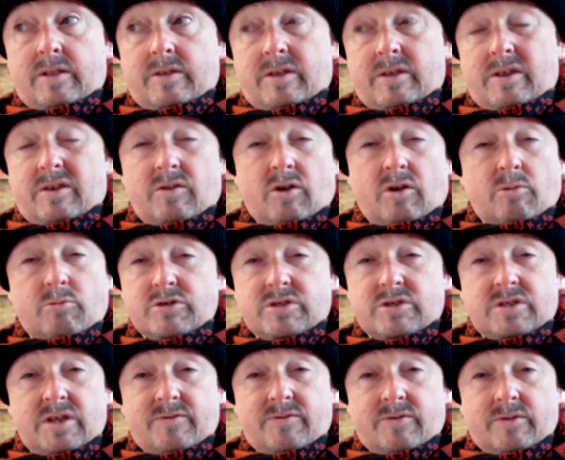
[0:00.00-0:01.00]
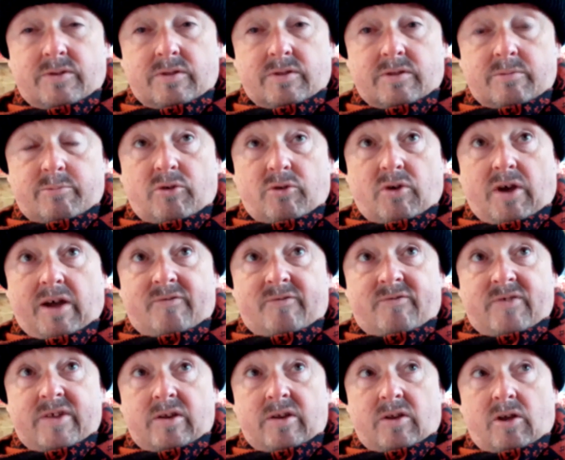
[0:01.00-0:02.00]
you're not much difference, but I
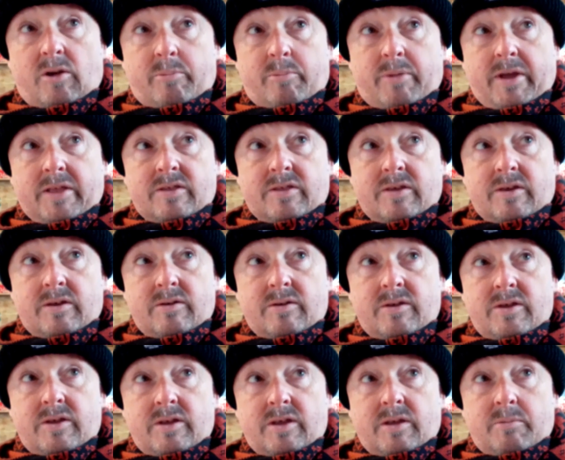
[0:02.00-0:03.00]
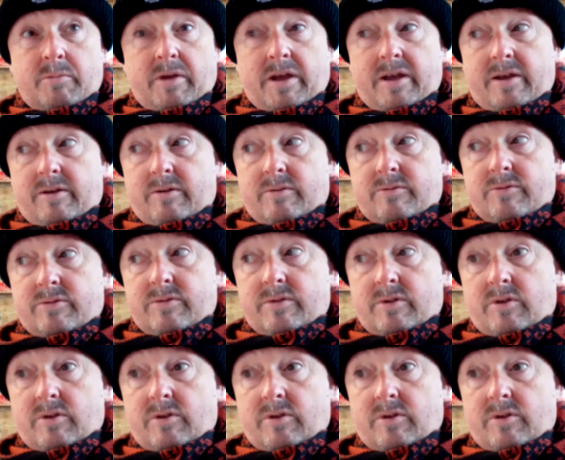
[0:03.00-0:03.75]
feel a lot better in my health,